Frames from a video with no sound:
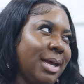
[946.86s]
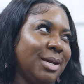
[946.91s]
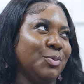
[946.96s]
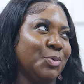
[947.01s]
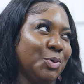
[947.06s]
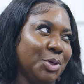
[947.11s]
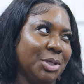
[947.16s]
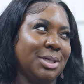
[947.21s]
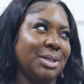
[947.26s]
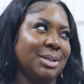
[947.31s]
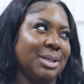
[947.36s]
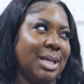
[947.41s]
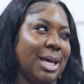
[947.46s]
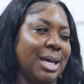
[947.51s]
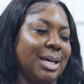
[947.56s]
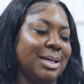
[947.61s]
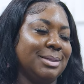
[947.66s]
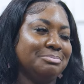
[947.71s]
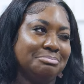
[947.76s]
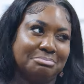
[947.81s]
really?
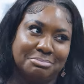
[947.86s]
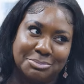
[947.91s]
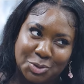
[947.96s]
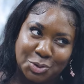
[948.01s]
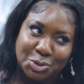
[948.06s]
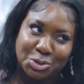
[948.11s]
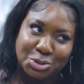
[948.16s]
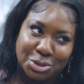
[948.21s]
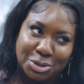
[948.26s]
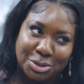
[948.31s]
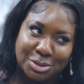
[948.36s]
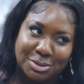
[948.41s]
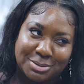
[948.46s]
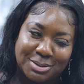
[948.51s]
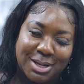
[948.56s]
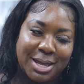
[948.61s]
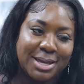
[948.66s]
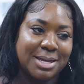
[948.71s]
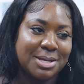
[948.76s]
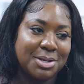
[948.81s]
Like, you sure?
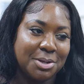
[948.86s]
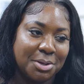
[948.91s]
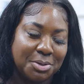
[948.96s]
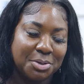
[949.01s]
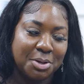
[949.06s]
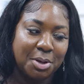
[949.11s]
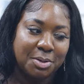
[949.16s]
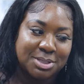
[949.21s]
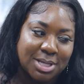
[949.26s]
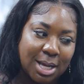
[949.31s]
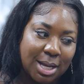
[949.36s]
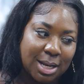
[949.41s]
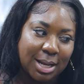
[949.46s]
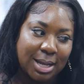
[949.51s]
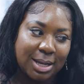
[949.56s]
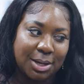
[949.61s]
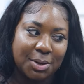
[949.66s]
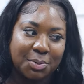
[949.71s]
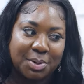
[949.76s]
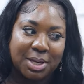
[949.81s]
Like, and then, you know, it's kind
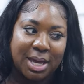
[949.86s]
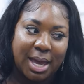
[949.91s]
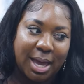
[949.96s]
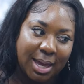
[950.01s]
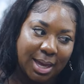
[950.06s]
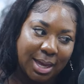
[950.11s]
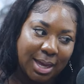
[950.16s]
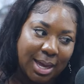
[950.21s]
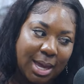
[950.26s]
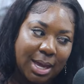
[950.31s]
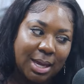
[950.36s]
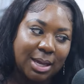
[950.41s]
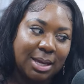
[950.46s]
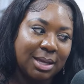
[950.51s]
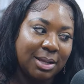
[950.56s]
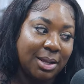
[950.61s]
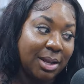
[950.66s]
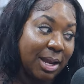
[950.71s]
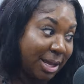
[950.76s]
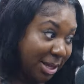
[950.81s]
of like, okay.
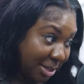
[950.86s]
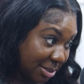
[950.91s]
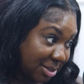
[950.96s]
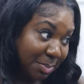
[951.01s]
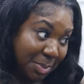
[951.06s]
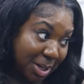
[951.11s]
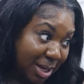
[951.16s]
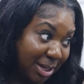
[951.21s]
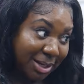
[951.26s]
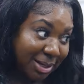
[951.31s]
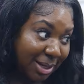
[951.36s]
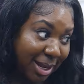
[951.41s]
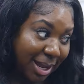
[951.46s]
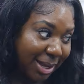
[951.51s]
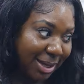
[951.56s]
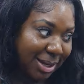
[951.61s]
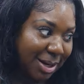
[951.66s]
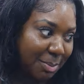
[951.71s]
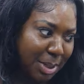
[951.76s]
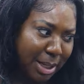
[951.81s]
And they're like, here's the money.
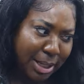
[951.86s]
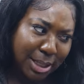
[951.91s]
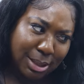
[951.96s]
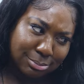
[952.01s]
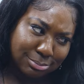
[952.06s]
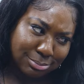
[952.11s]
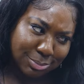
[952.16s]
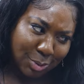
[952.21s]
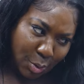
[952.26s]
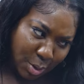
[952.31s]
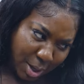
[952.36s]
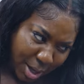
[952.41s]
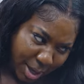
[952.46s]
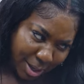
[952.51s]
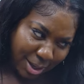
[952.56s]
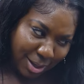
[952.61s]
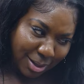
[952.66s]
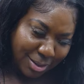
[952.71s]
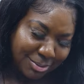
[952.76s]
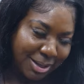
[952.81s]
Like, and I'm like,
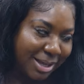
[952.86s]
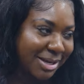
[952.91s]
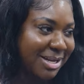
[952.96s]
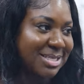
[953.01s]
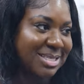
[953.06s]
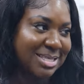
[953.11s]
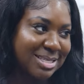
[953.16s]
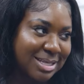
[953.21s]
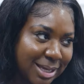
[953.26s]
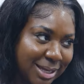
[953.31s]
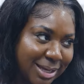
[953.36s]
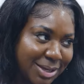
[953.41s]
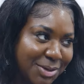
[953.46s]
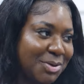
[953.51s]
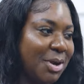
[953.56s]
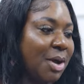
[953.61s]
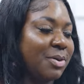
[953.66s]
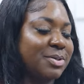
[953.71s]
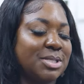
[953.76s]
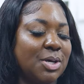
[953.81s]
okay. Like, this is it.
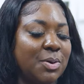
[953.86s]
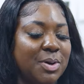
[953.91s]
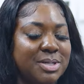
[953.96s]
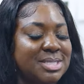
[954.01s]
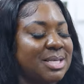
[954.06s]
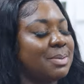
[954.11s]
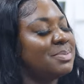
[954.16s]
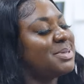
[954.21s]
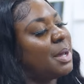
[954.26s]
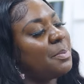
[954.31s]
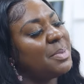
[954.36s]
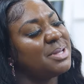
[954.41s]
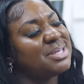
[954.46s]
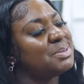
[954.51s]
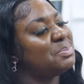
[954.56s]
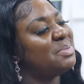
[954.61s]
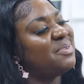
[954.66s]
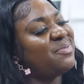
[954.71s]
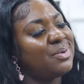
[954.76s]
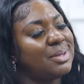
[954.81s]
You know, so it's, sometimes
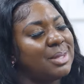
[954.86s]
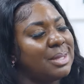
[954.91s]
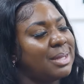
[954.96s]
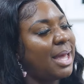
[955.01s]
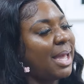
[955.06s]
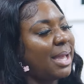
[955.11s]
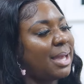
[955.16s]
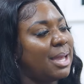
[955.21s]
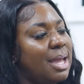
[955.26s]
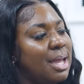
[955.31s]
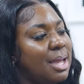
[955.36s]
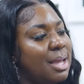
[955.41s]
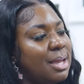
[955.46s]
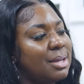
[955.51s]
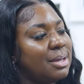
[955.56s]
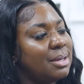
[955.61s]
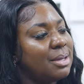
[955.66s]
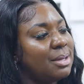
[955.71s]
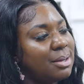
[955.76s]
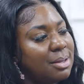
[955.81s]
it just be feeling like,
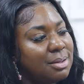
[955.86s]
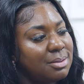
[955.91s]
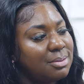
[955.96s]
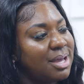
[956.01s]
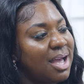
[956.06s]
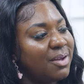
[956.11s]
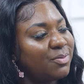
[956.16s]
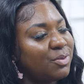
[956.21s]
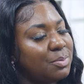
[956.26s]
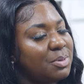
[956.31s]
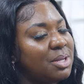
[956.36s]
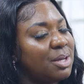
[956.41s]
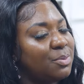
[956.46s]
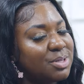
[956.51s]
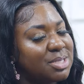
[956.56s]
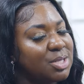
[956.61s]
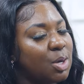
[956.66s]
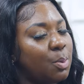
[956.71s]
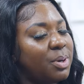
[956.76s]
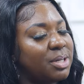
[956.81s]
you know, after you
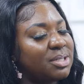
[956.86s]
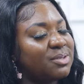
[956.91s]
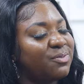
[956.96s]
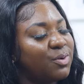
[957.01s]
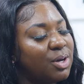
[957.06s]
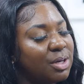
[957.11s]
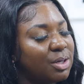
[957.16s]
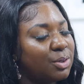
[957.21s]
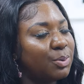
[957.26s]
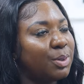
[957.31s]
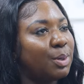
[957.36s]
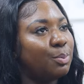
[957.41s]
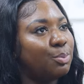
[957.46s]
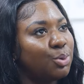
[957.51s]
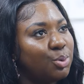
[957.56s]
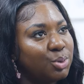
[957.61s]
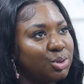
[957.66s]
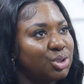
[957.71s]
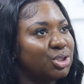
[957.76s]
deal with so much fuckery and